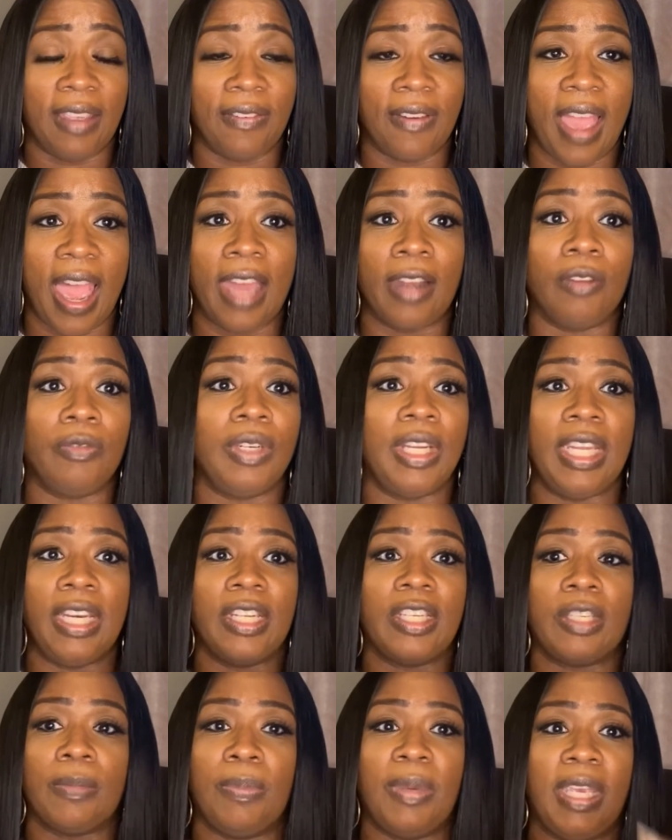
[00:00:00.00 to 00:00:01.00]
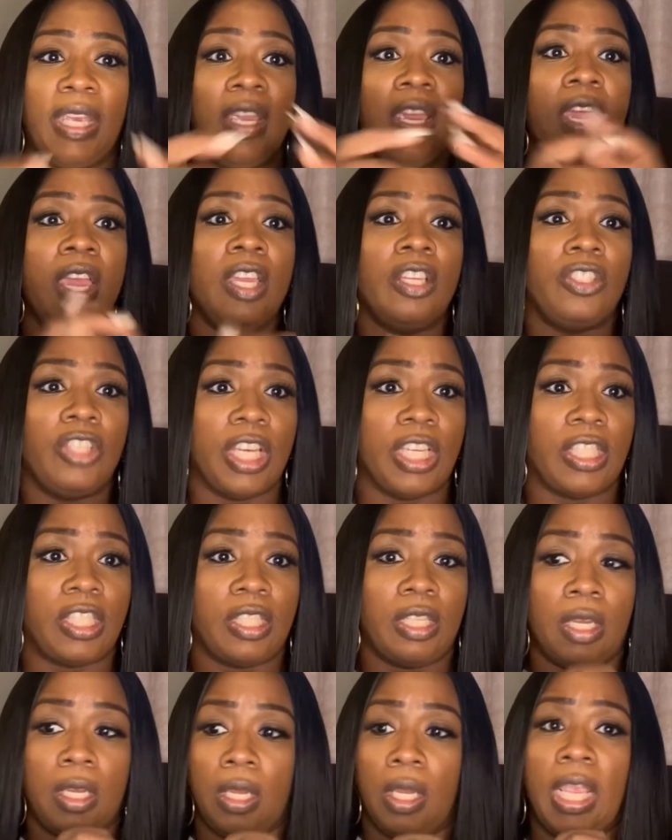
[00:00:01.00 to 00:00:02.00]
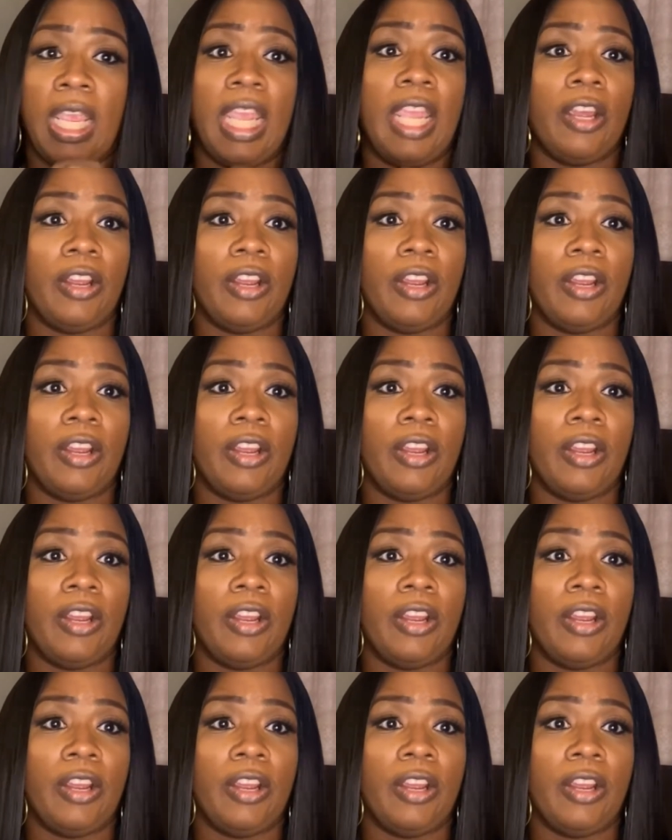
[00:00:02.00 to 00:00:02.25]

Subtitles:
I don't need it to be just here